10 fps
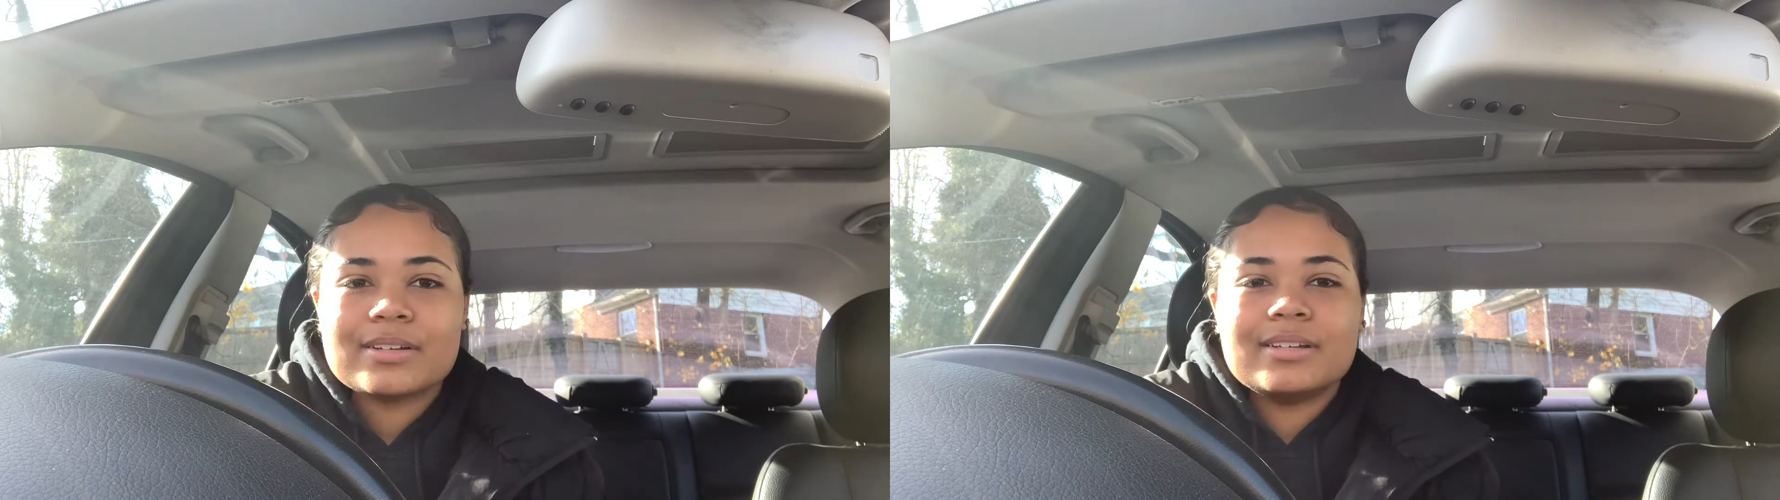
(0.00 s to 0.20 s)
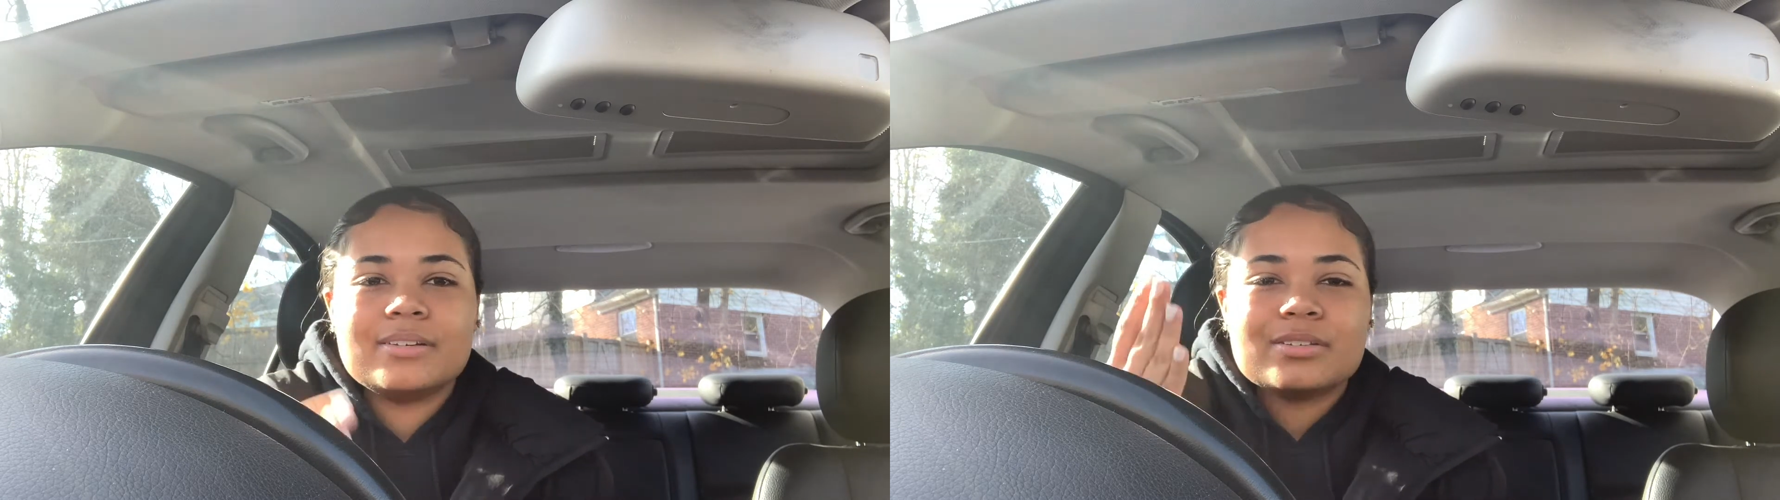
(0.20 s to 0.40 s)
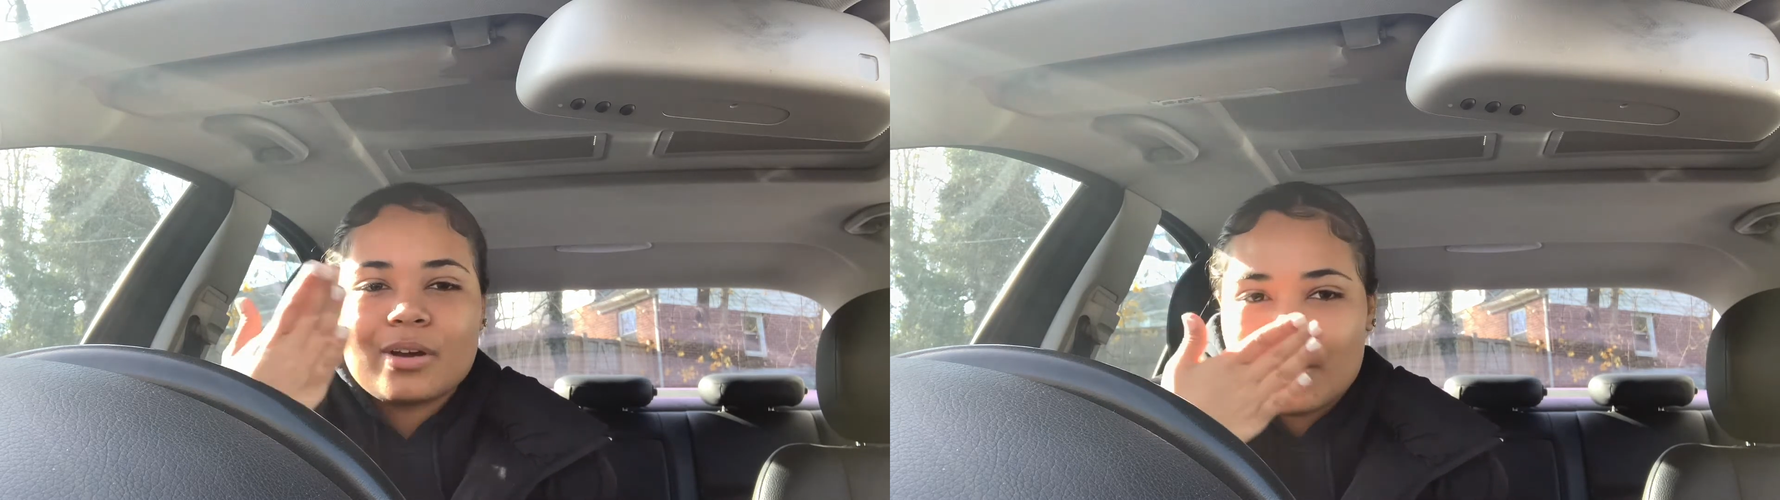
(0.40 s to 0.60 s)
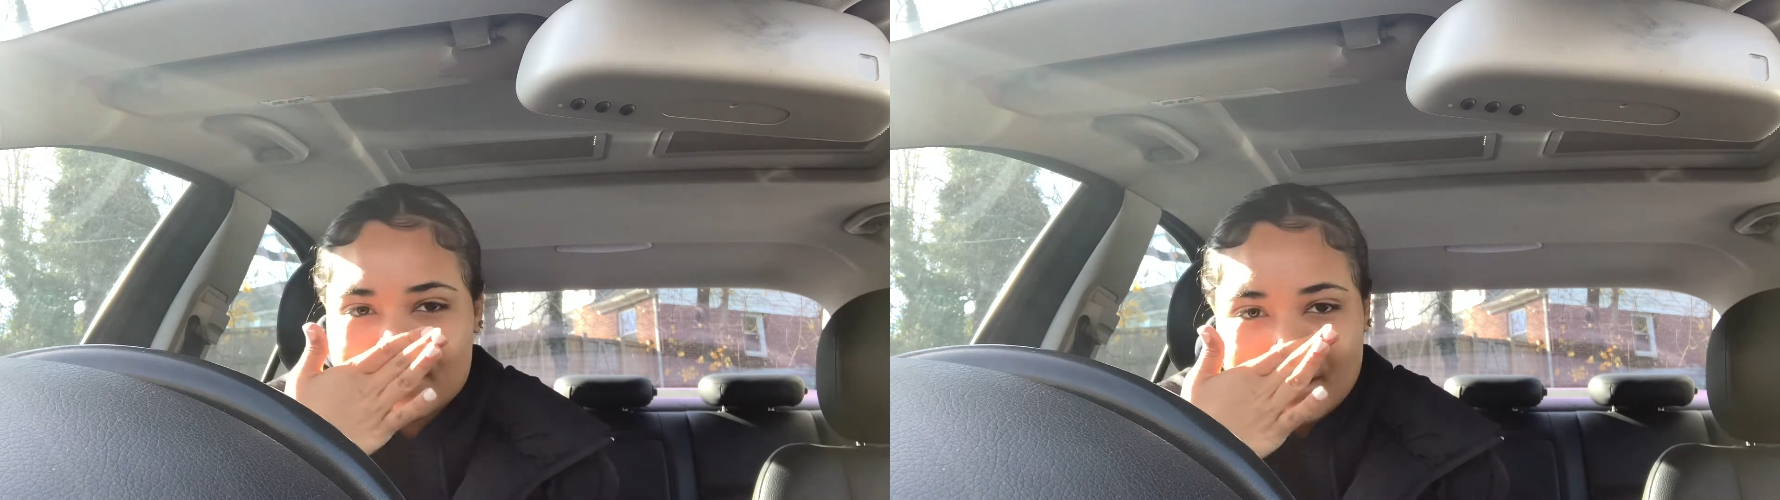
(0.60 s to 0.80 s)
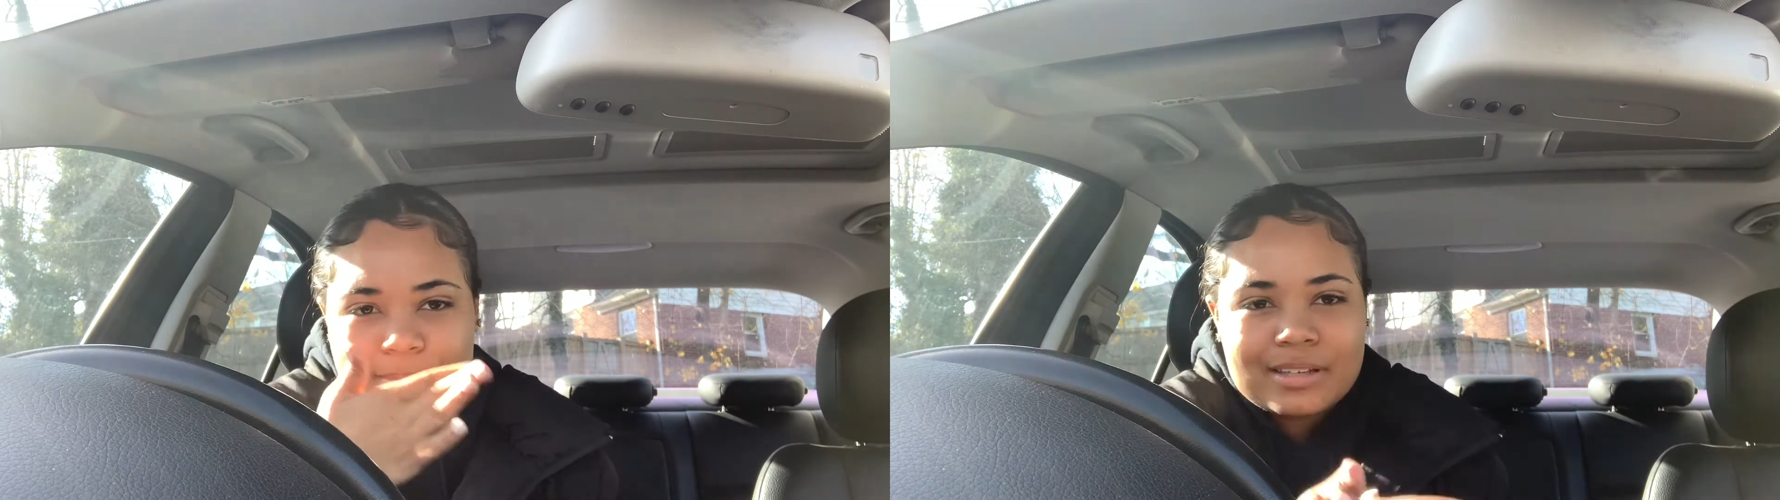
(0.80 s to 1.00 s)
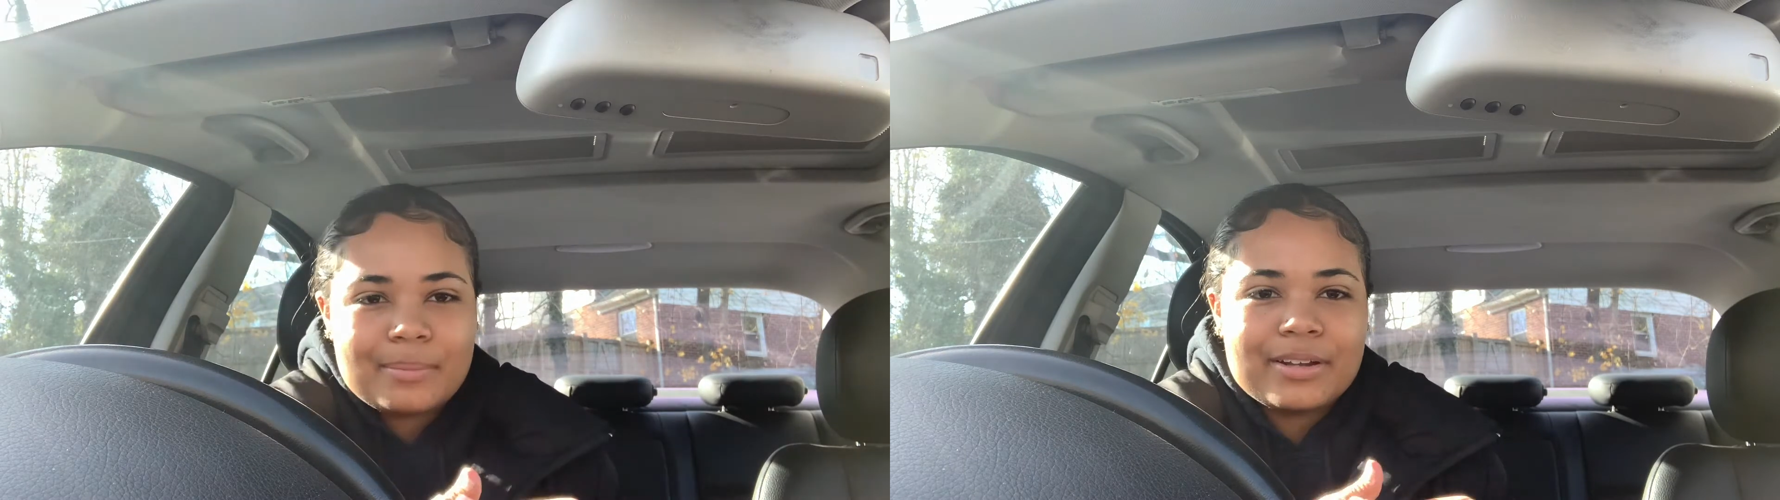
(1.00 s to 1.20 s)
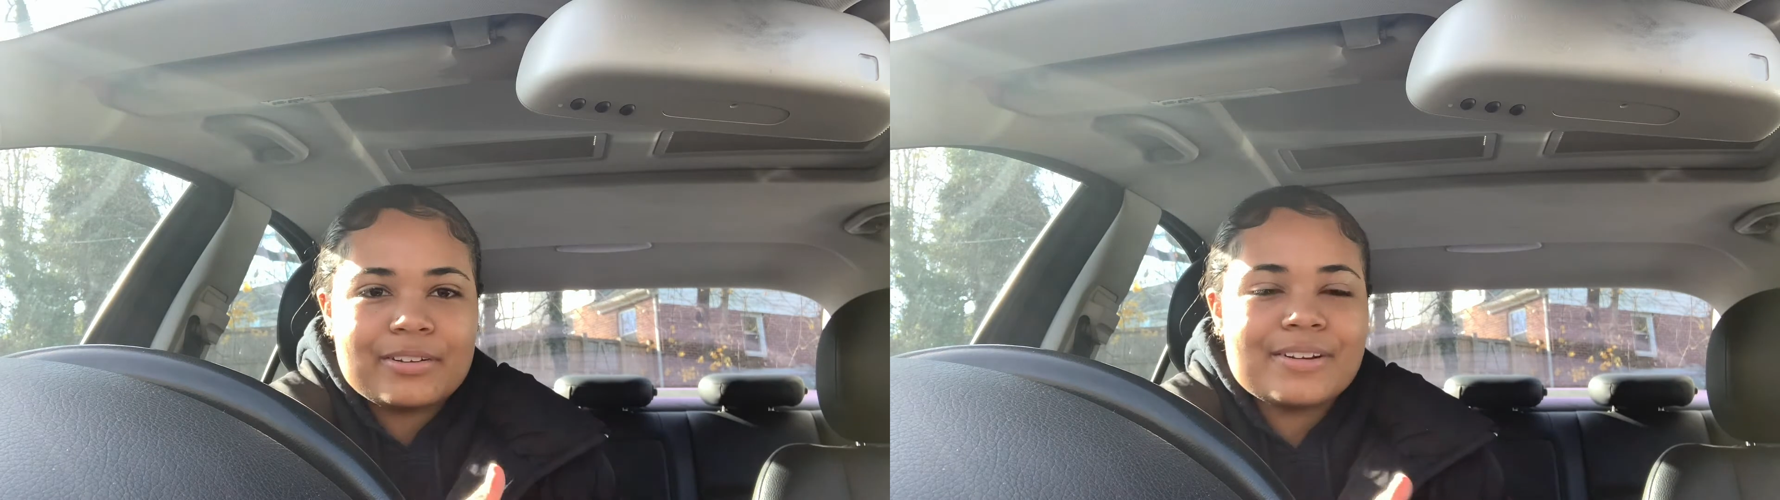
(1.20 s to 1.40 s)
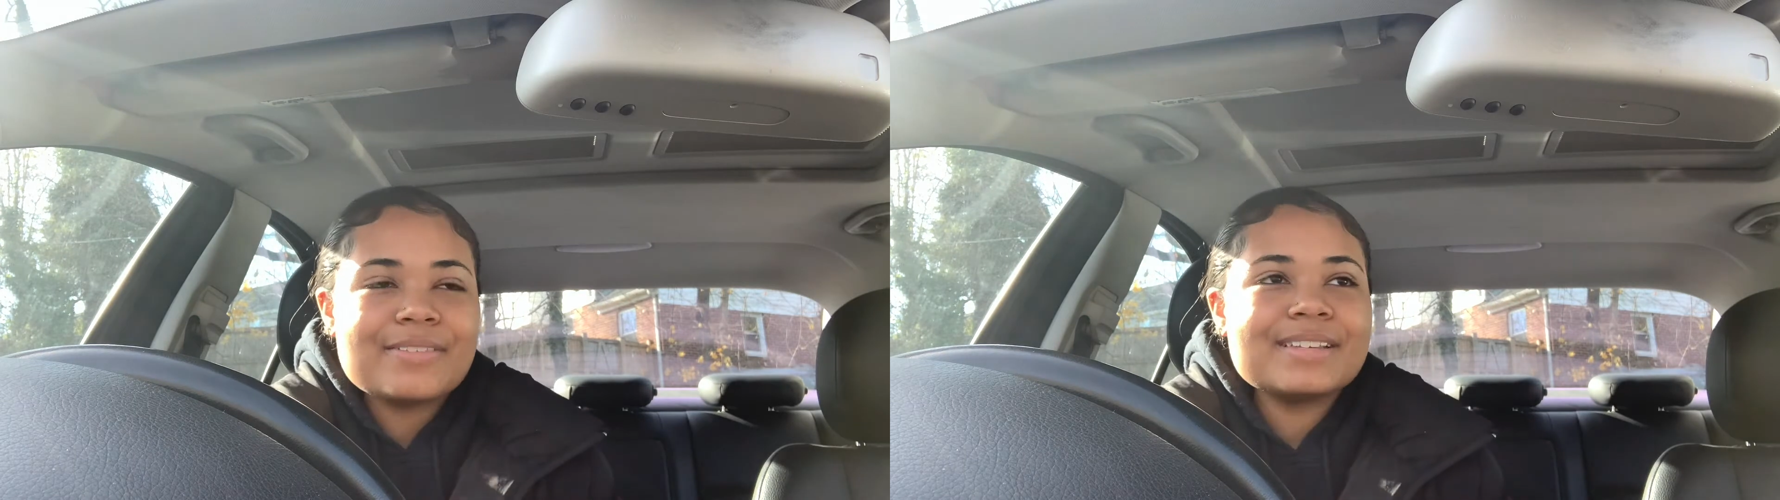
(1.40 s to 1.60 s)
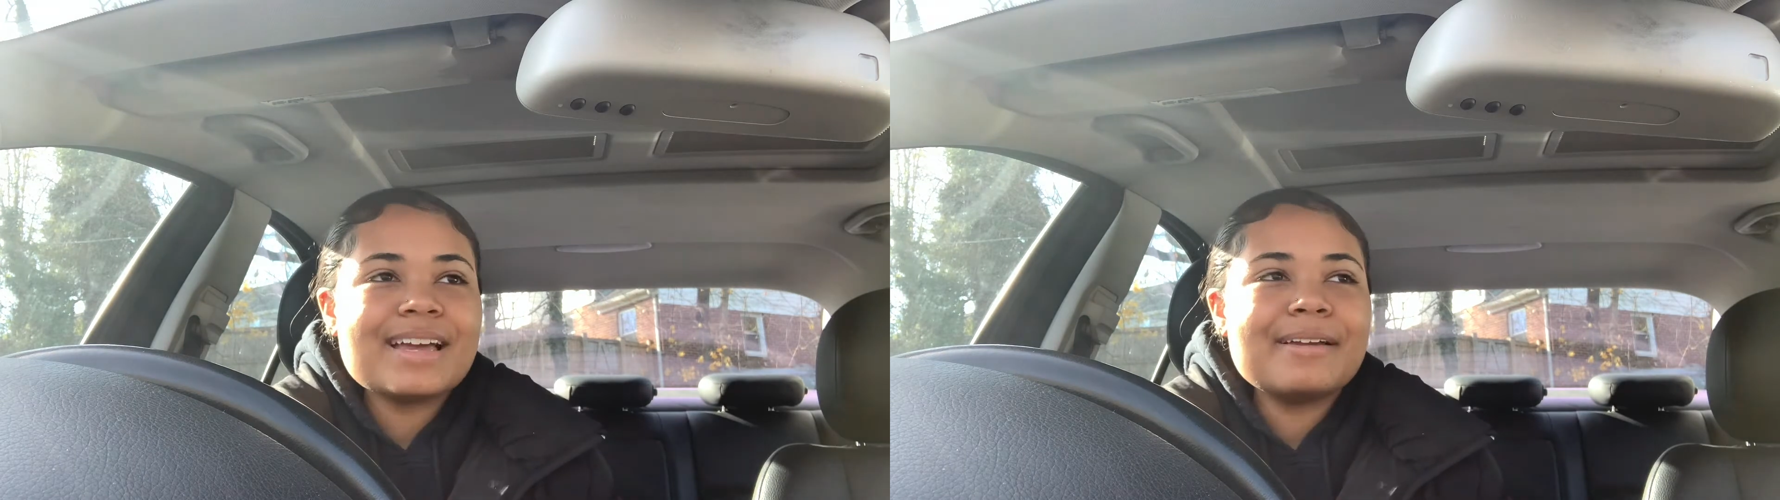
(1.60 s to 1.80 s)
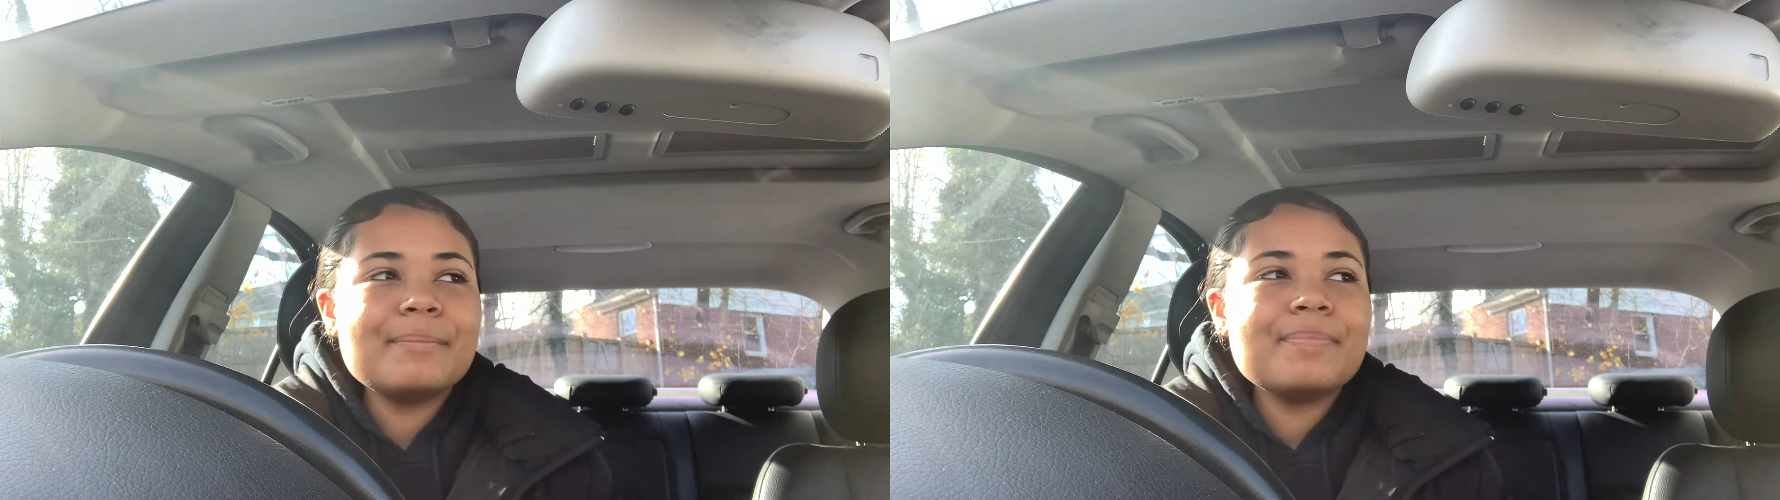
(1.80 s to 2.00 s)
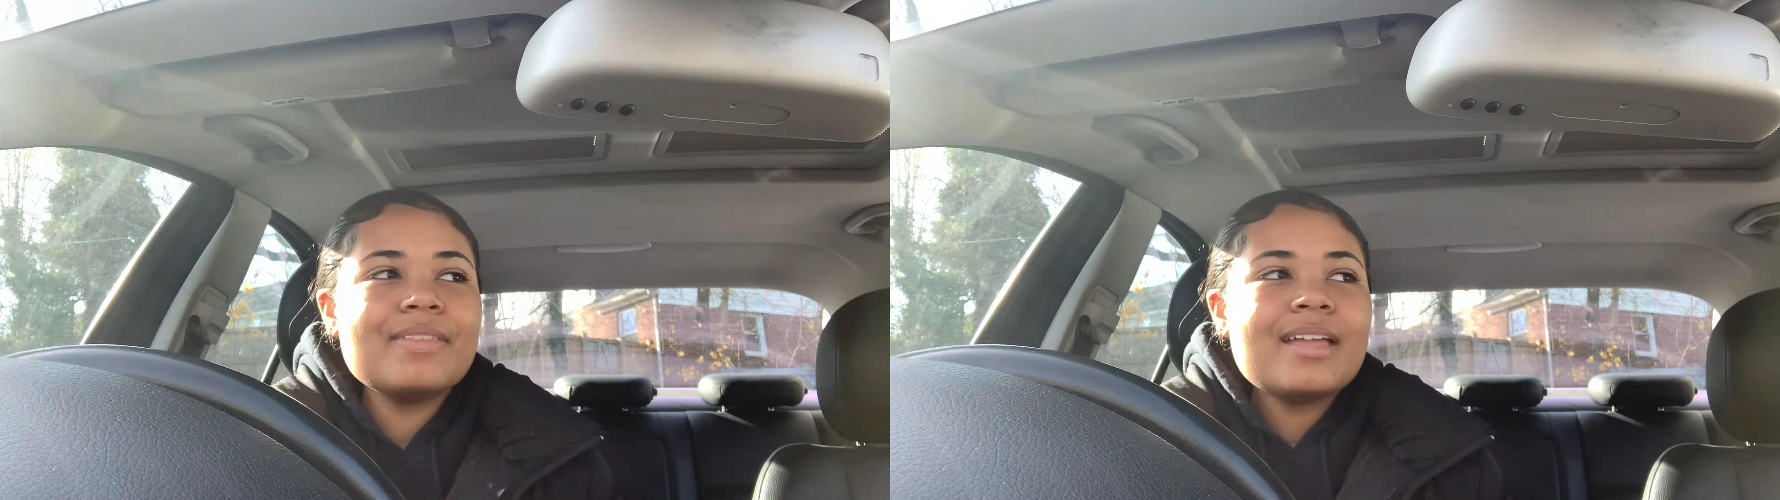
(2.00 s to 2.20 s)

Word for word: he used to always come to the bakery all the time.